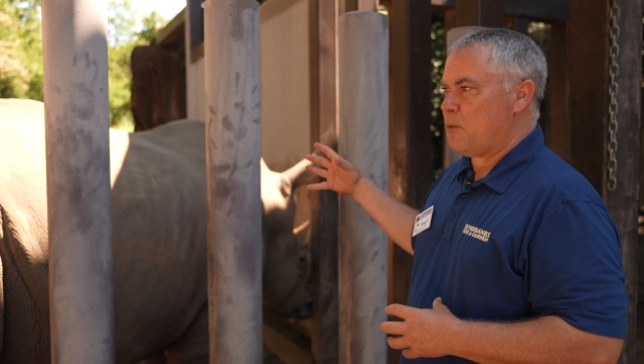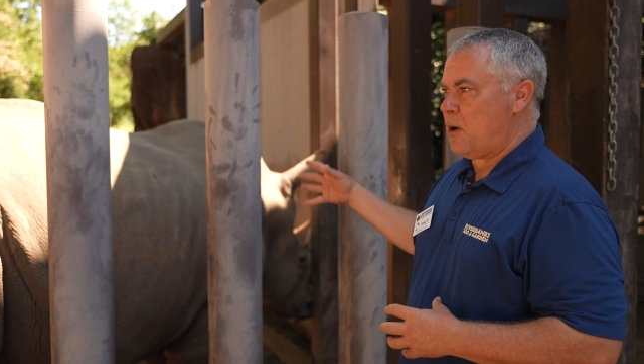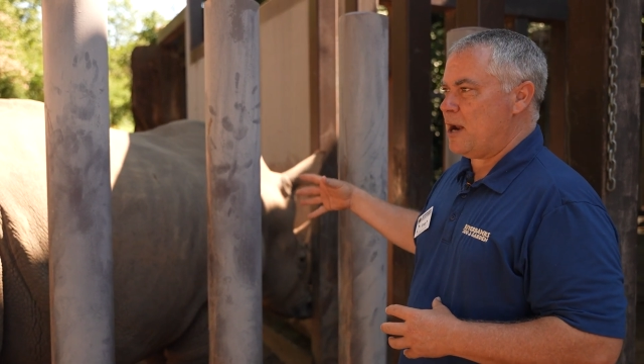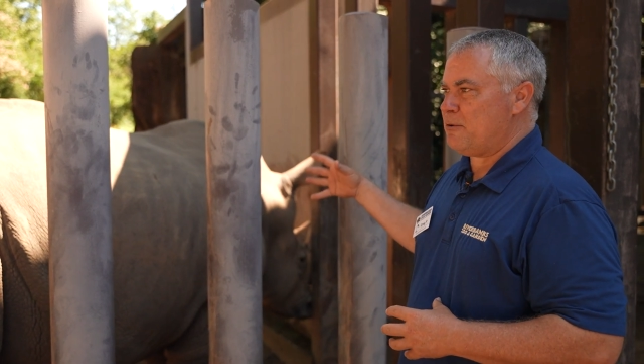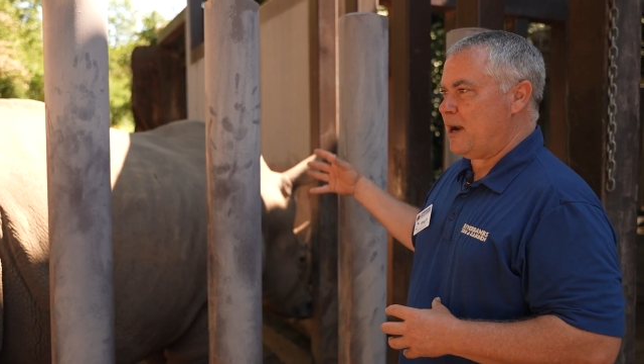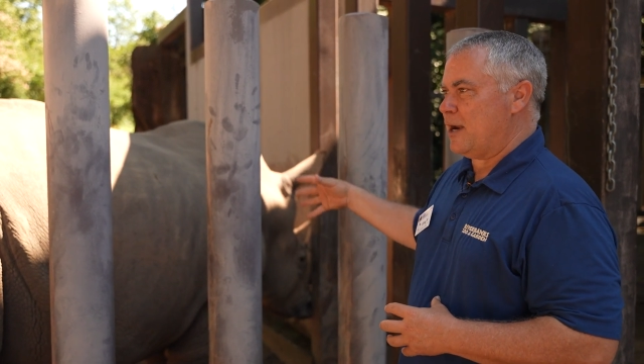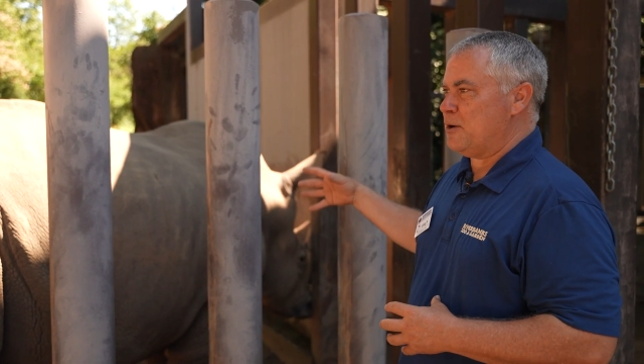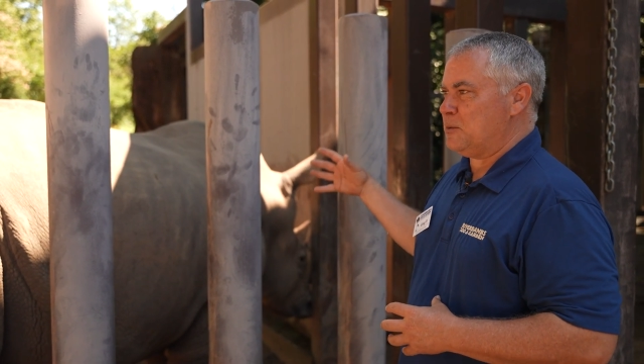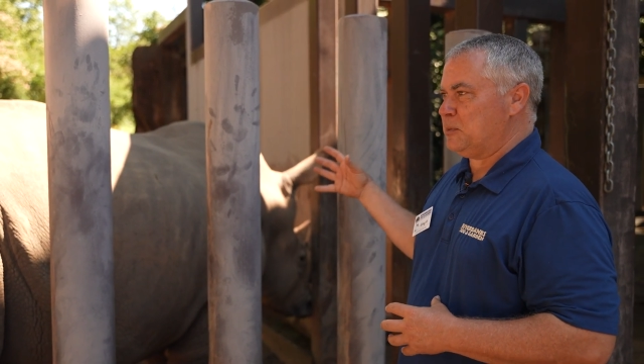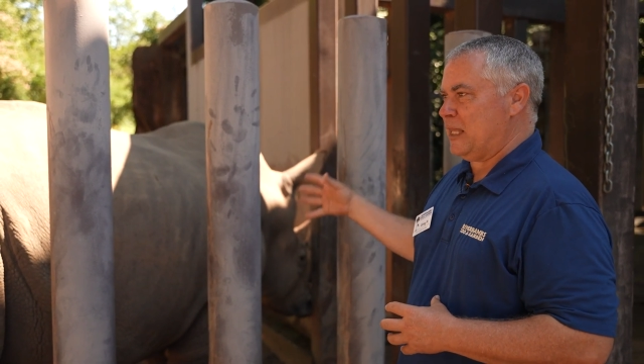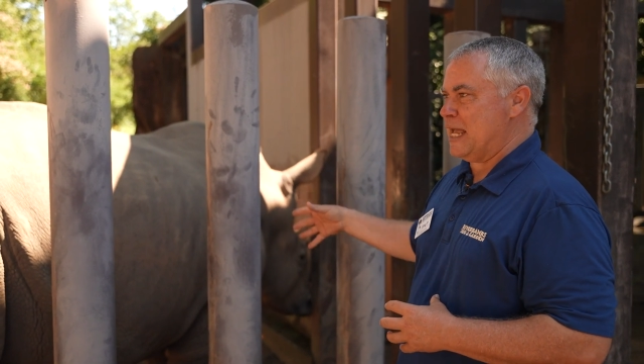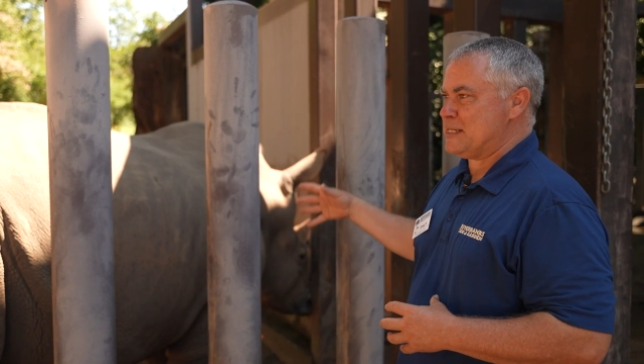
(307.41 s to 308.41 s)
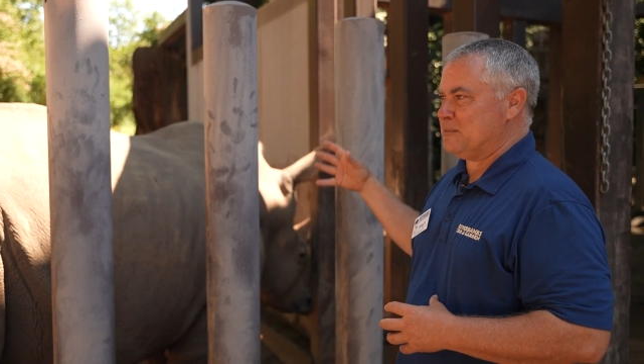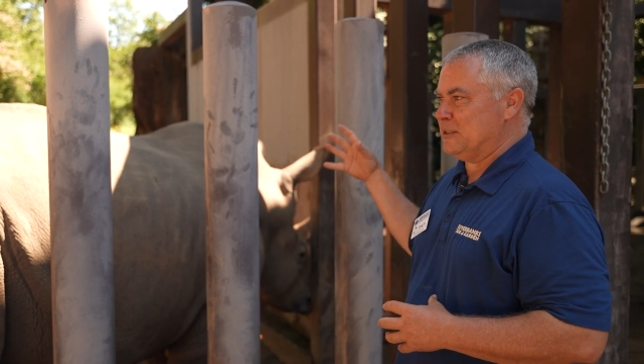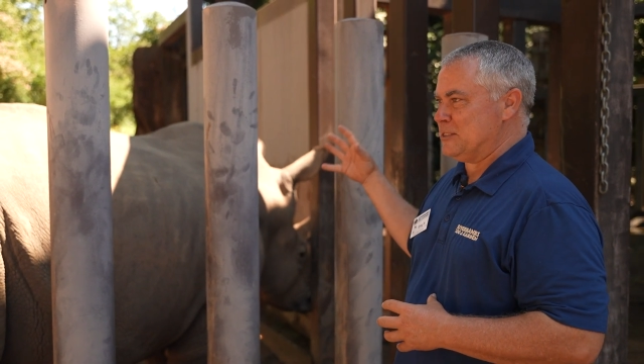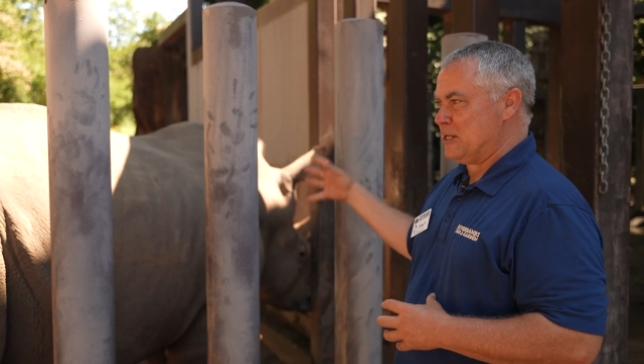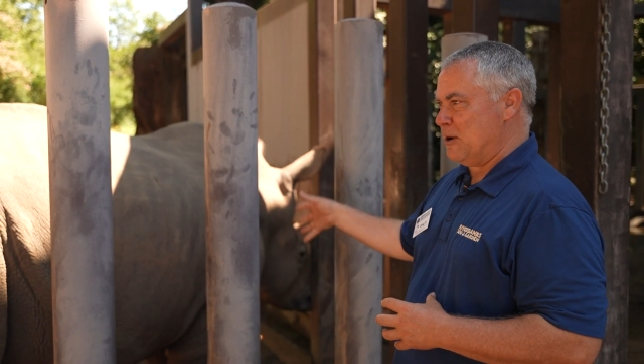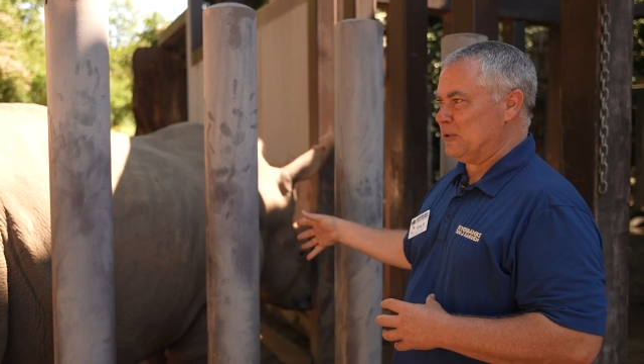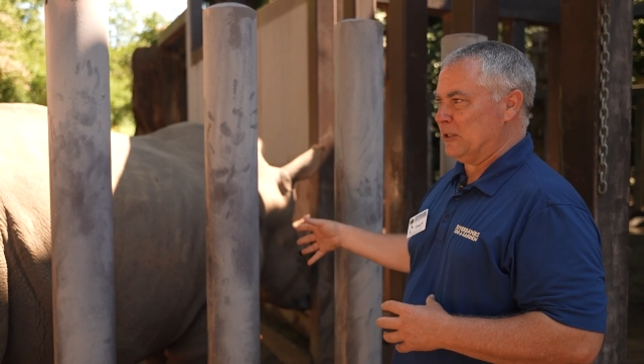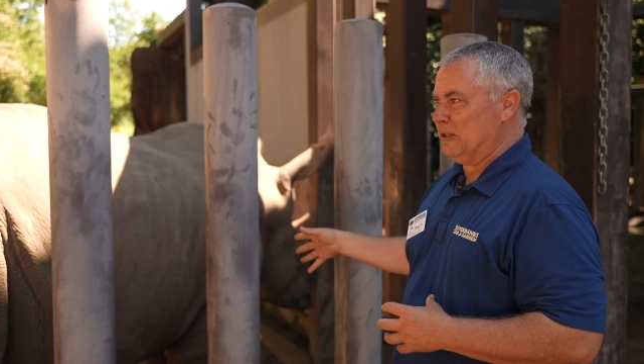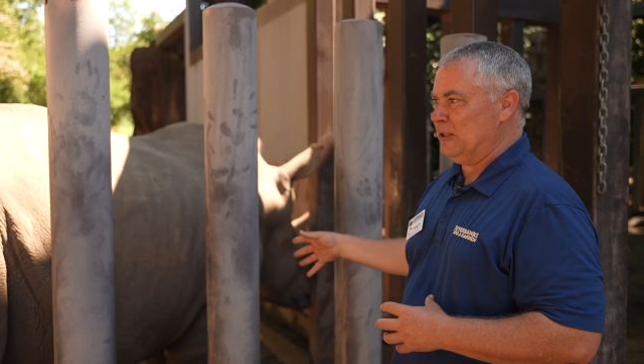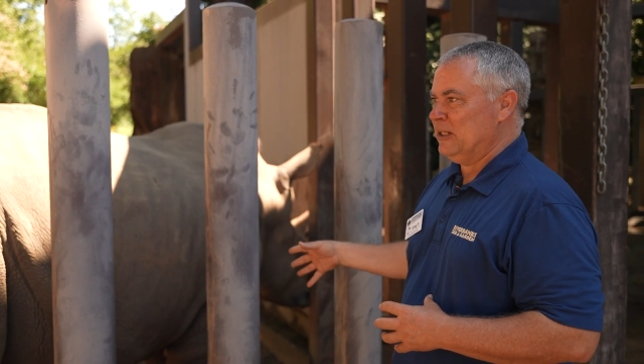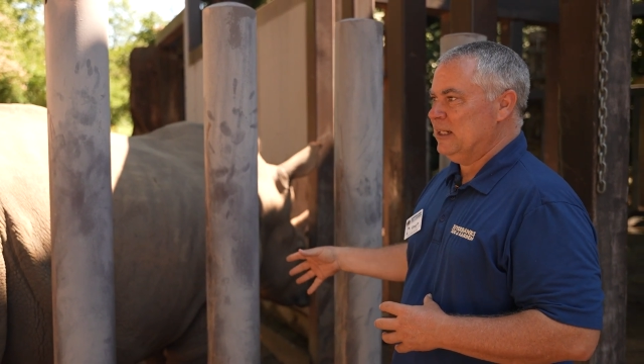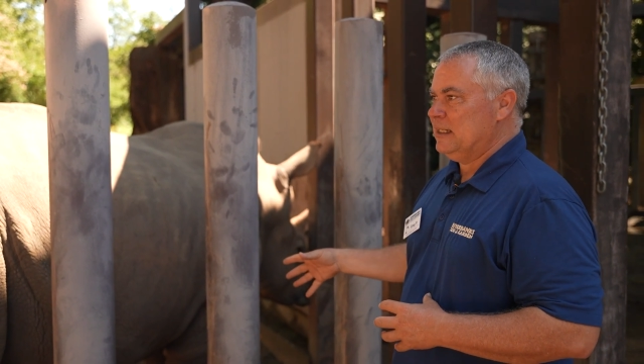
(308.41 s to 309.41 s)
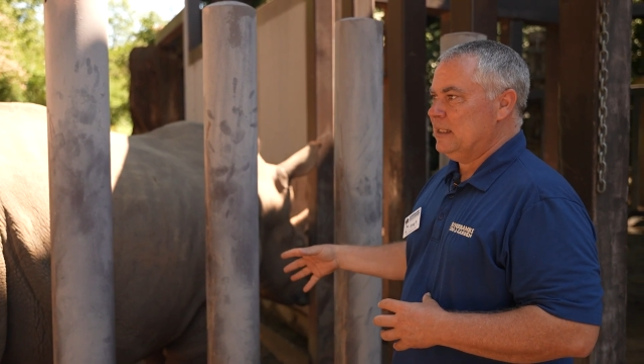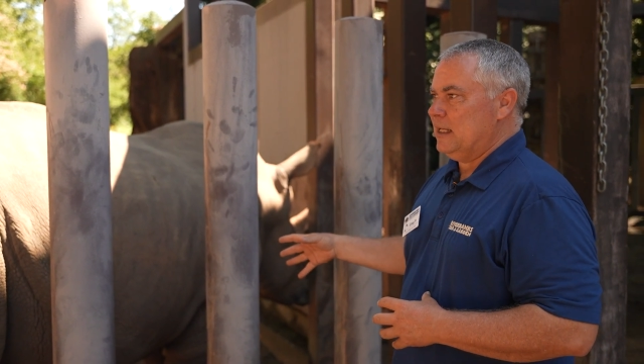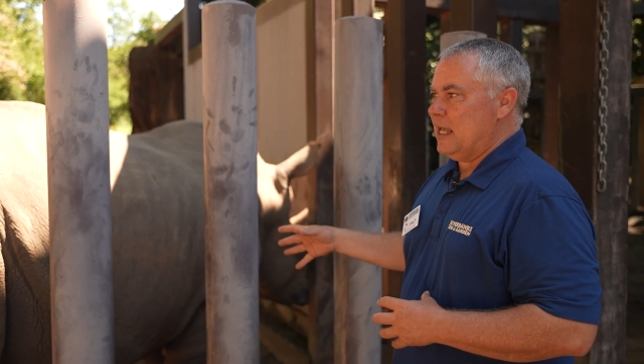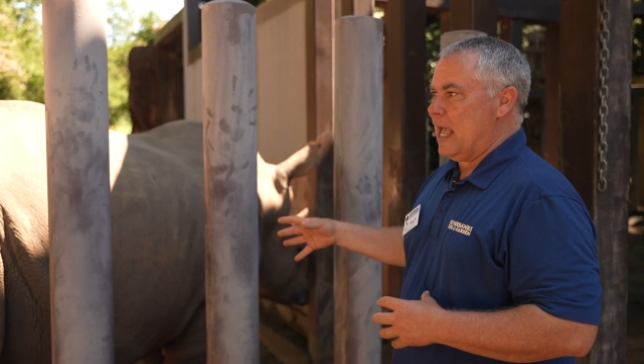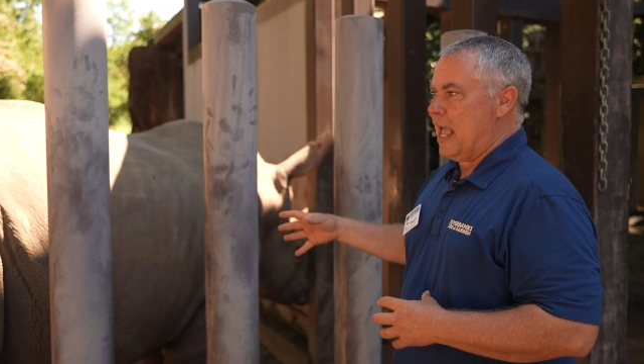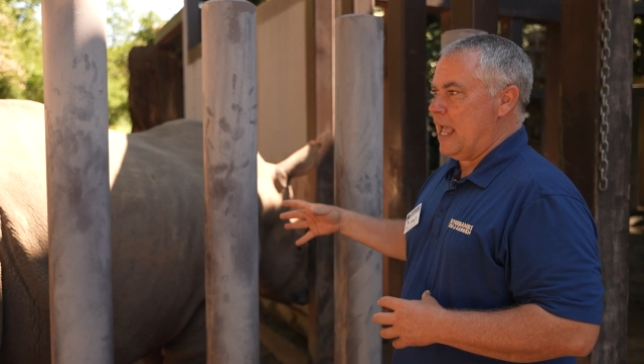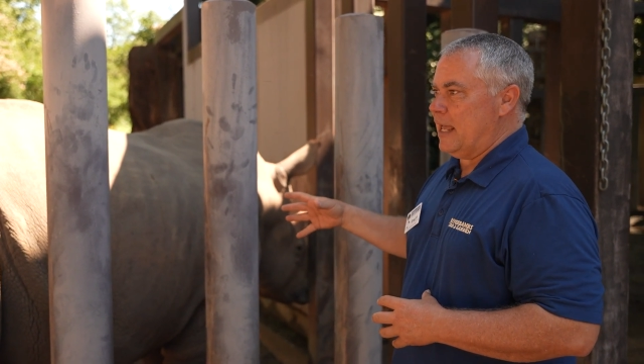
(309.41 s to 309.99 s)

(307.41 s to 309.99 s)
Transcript: a white rhino plasma donor. Oh, cool.